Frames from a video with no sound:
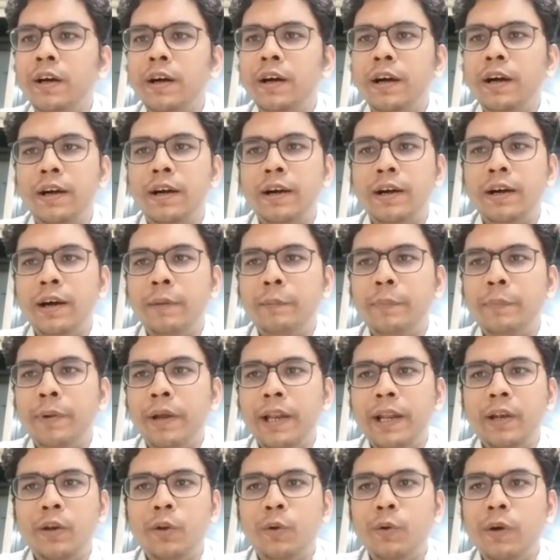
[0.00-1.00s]
upper
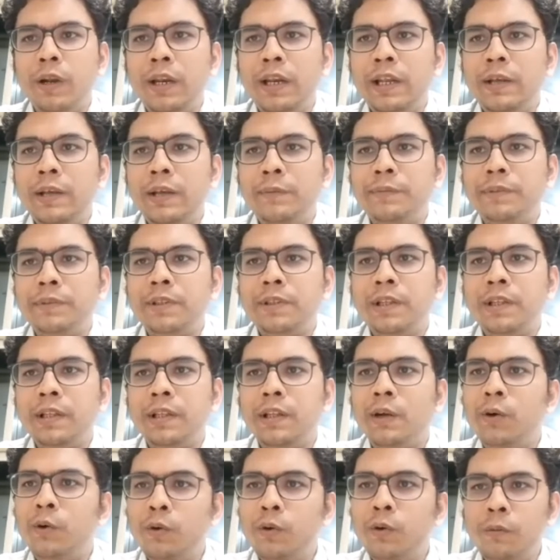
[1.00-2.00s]
and lower limbs, the
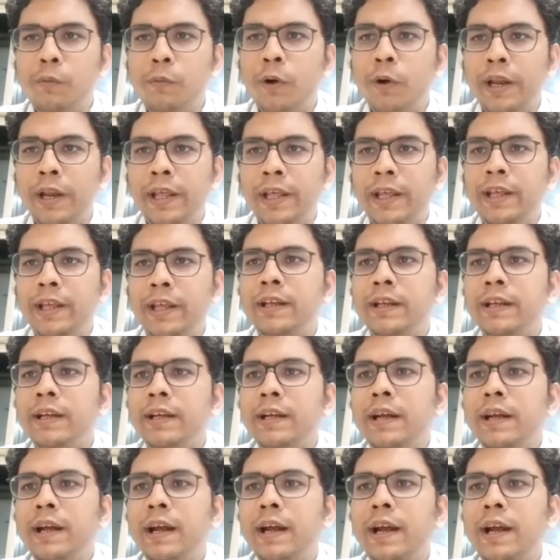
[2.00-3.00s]
whole body,
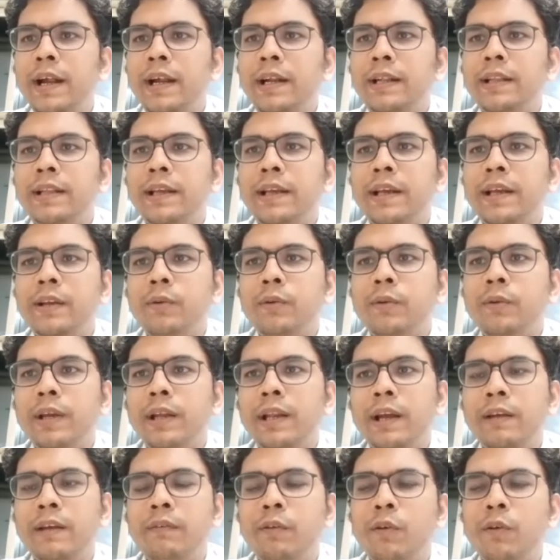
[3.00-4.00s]
and there you
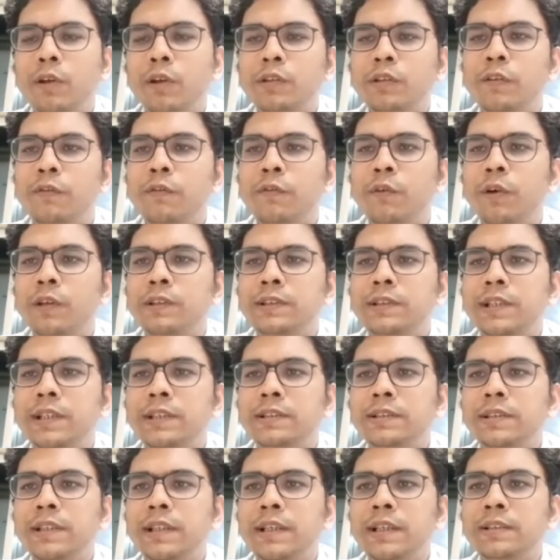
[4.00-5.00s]
can have loss of
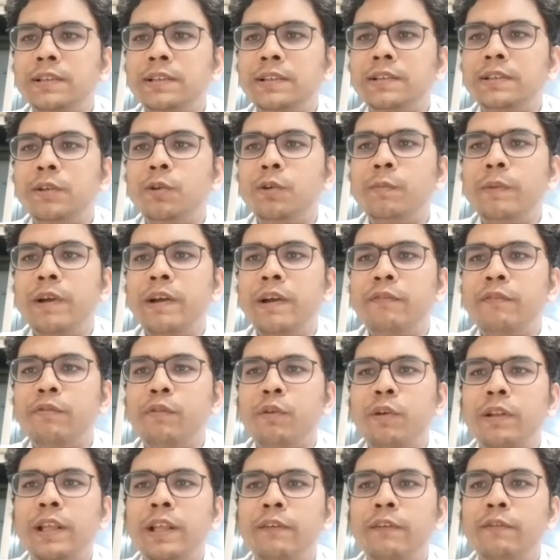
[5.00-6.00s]
consciousness. You may have
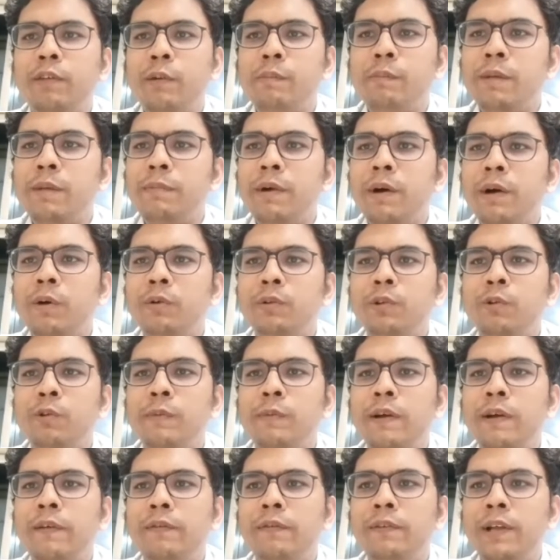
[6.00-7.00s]
frothing from the mouth. You
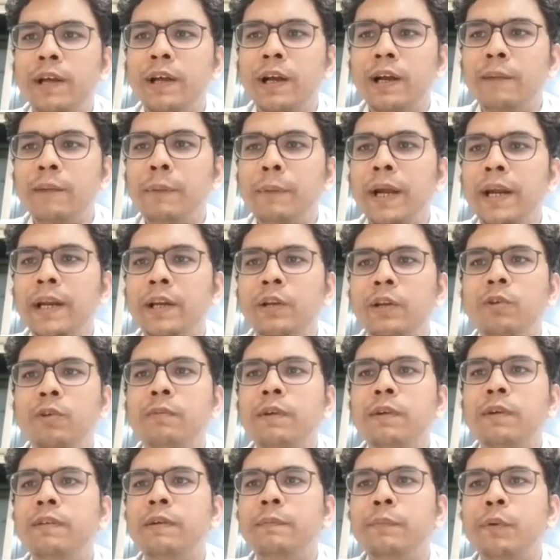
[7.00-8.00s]
may have tongue bite. You
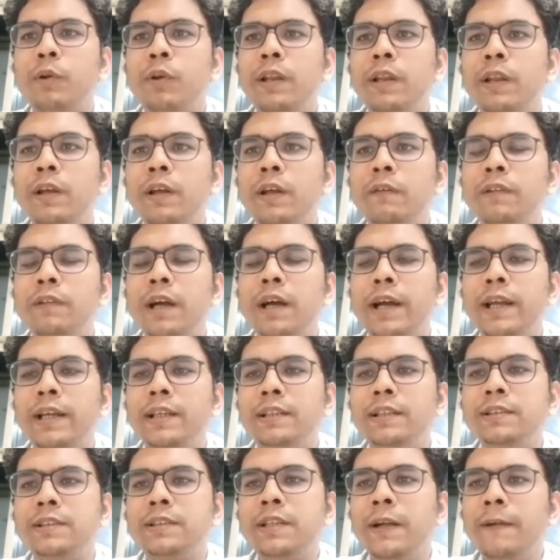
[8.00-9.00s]
may have uprolling of the
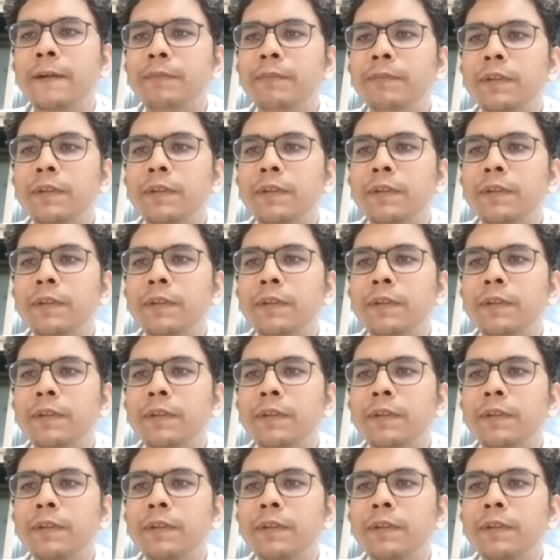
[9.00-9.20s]
eyes.